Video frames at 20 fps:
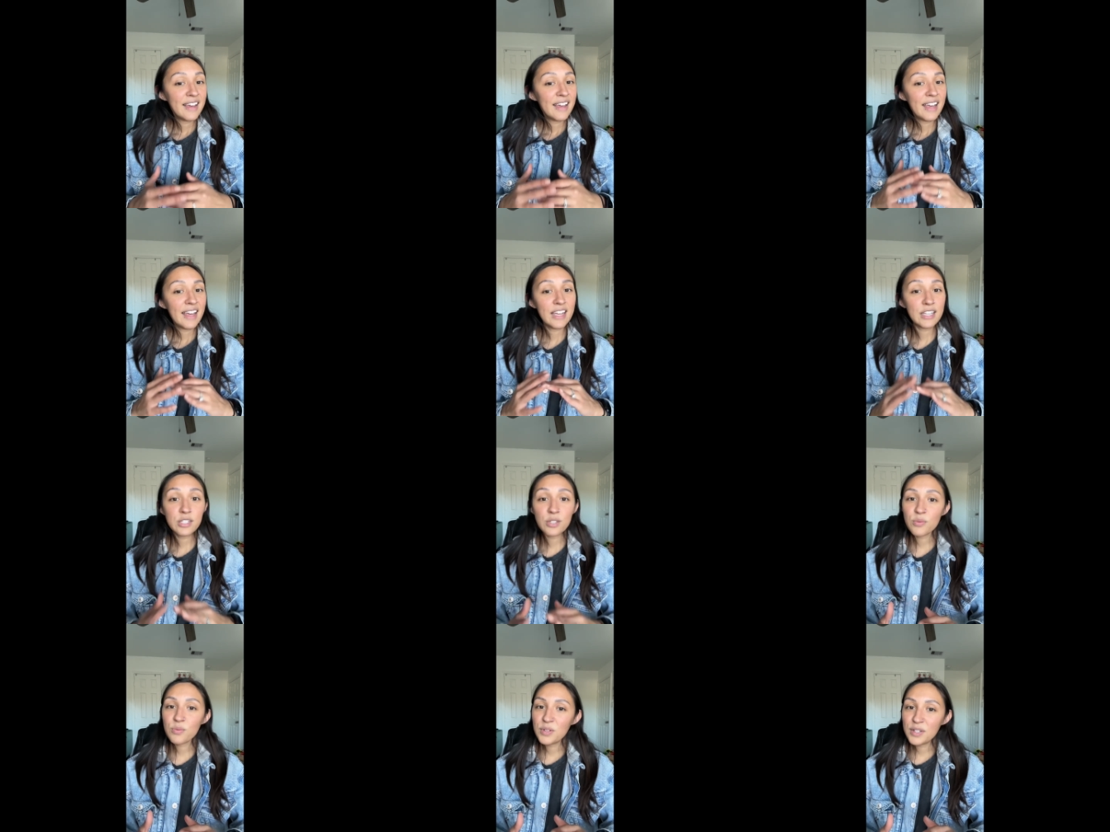
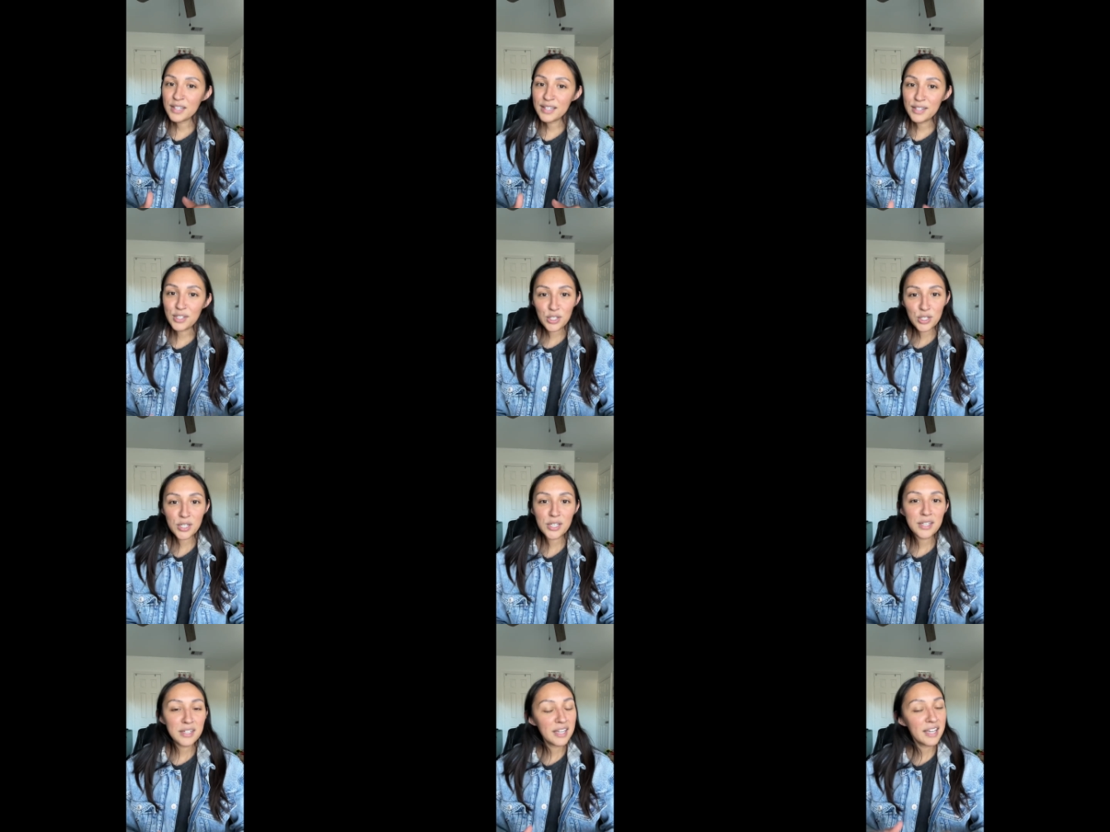it's a really
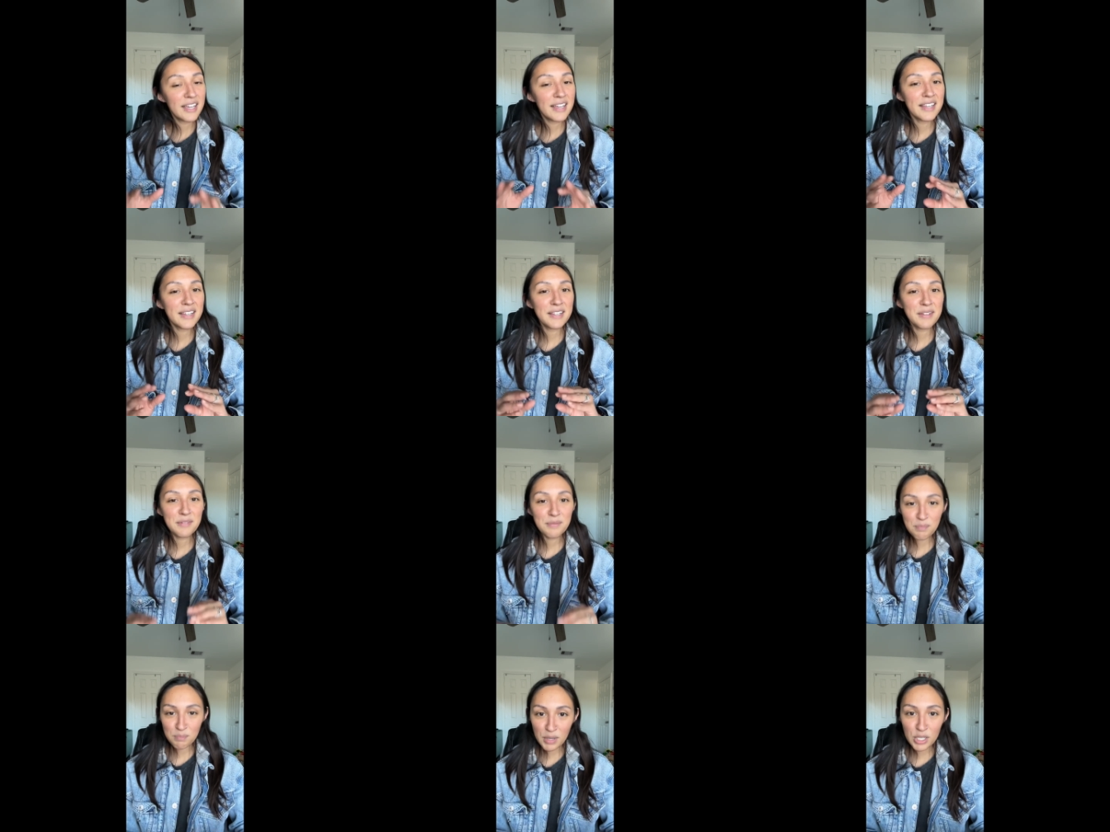good
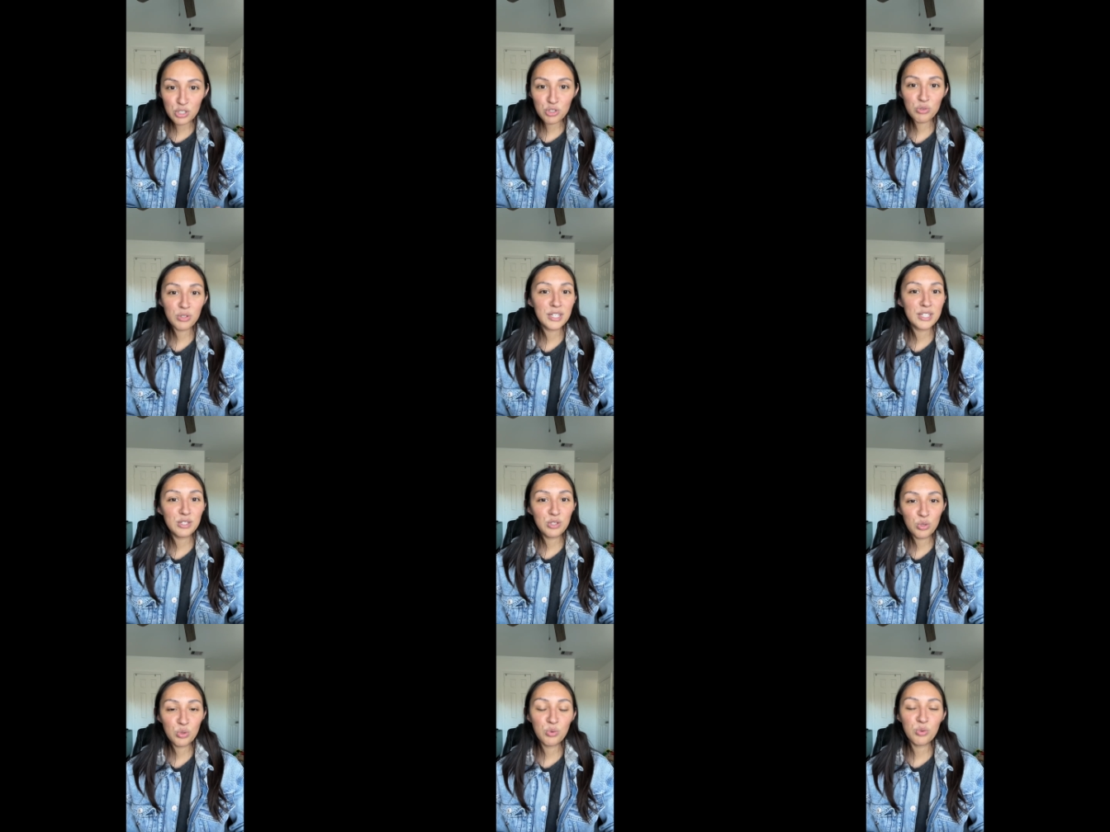measuring
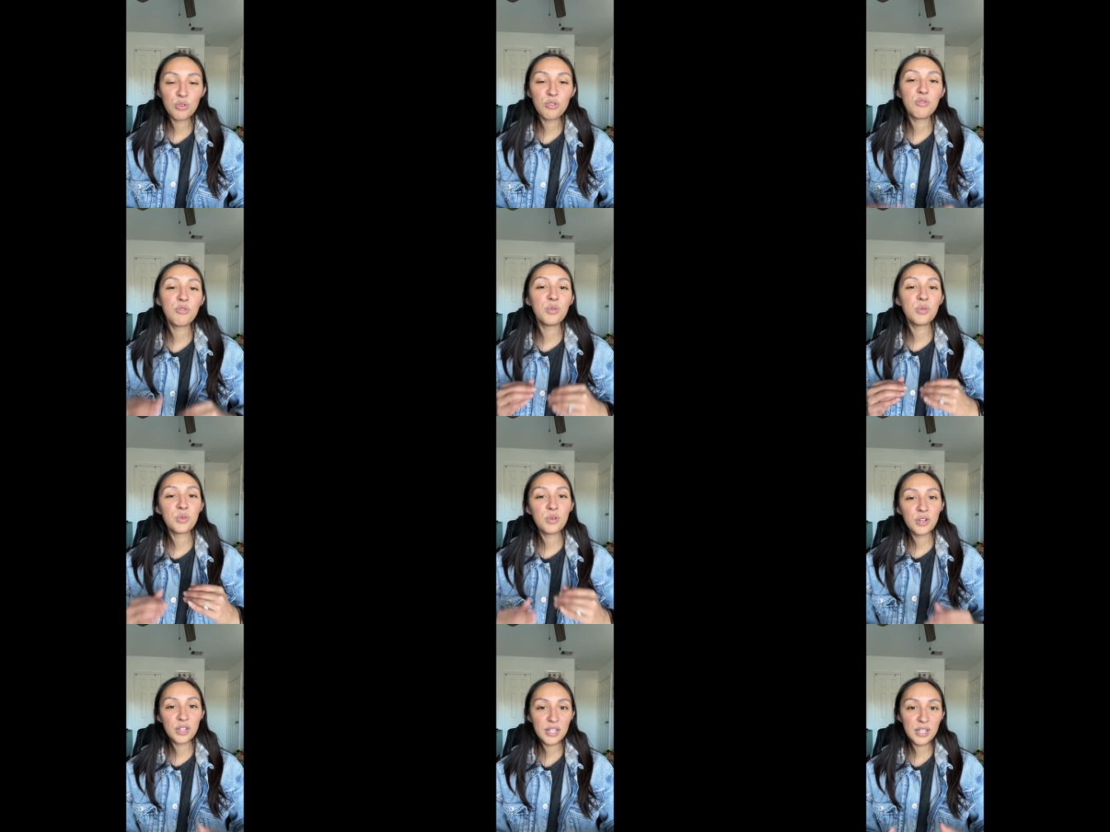tool
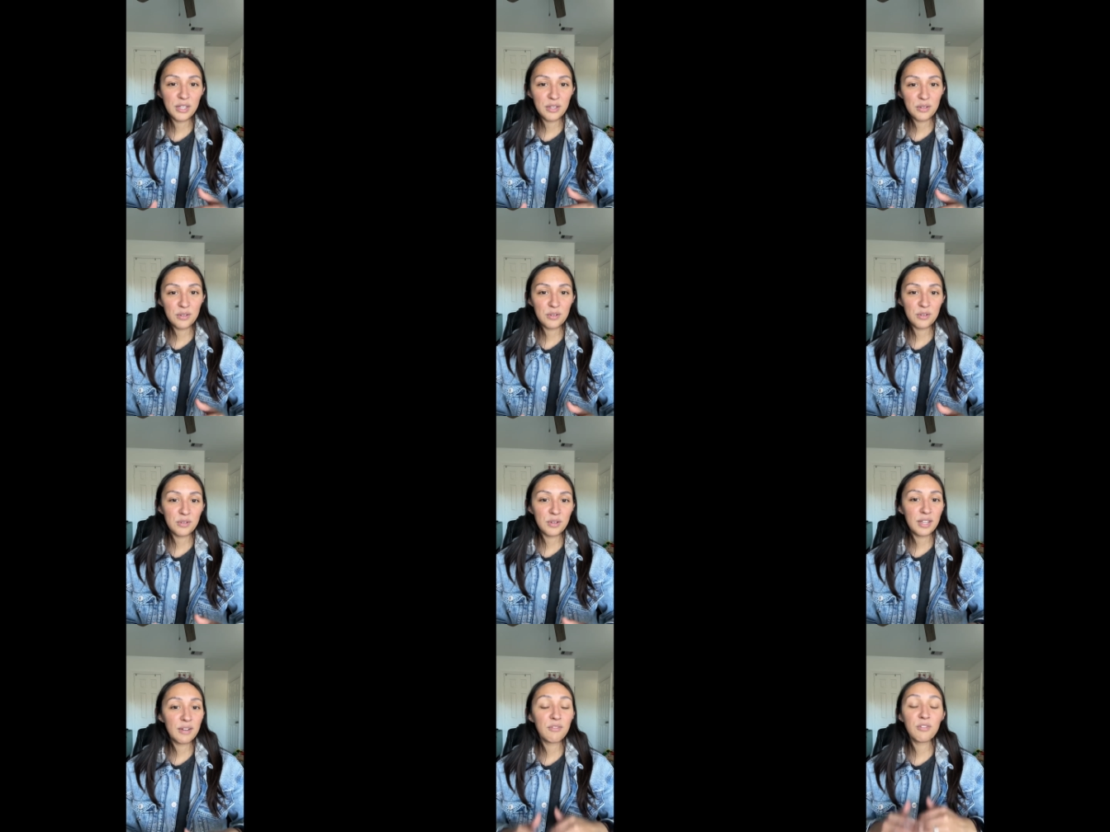for you
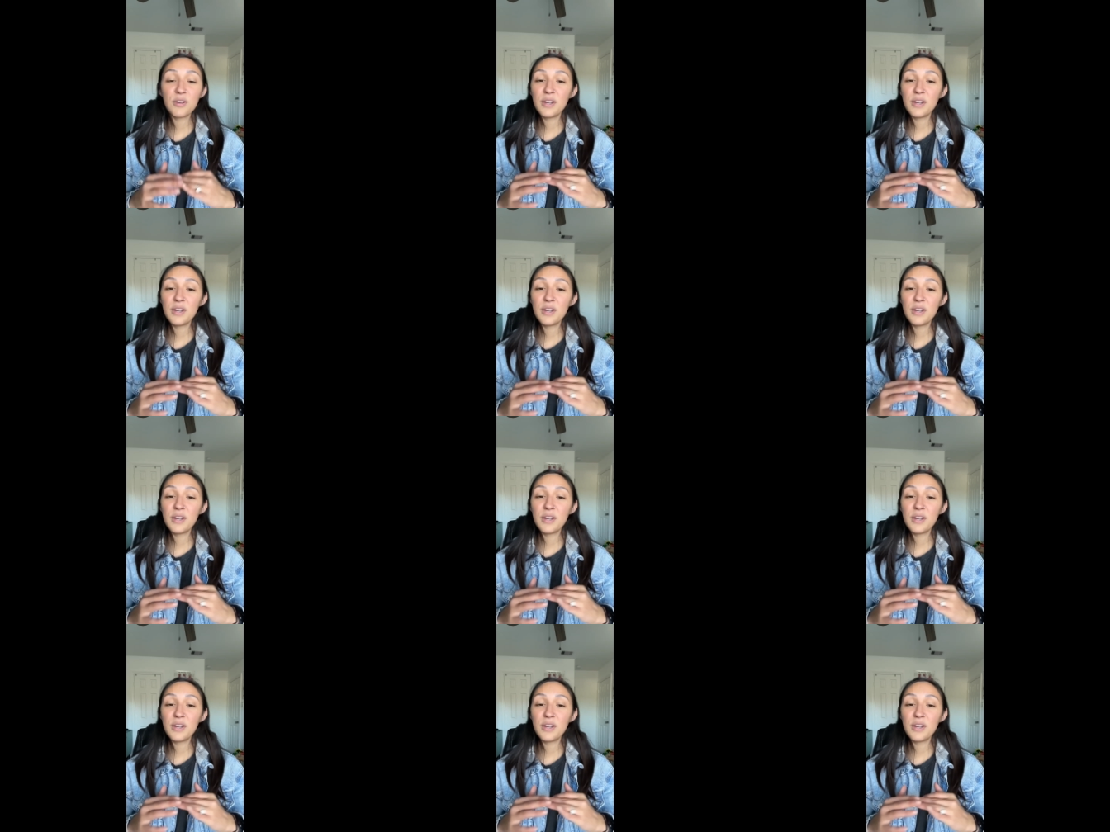and for